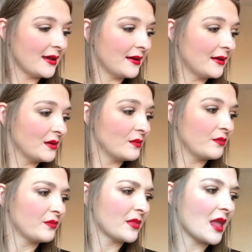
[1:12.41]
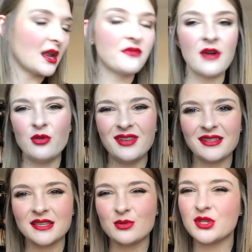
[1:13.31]
and I found
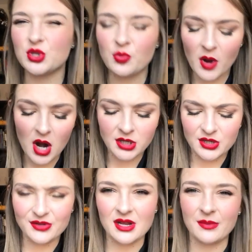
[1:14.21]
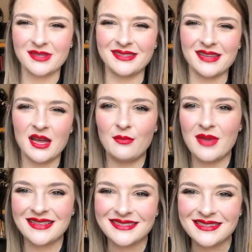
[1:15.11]
like this was super hard to use up because it's kind of
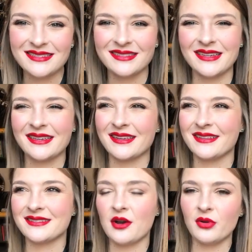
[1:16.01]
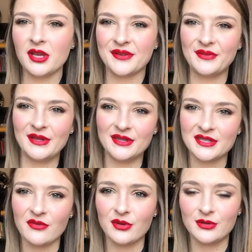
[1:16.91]
messy and like it's not really
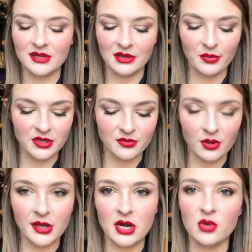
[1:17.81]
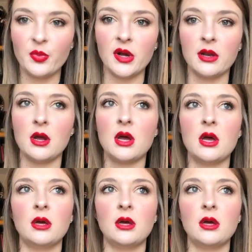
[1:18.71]
convenient to ever use a lip exfoliator, but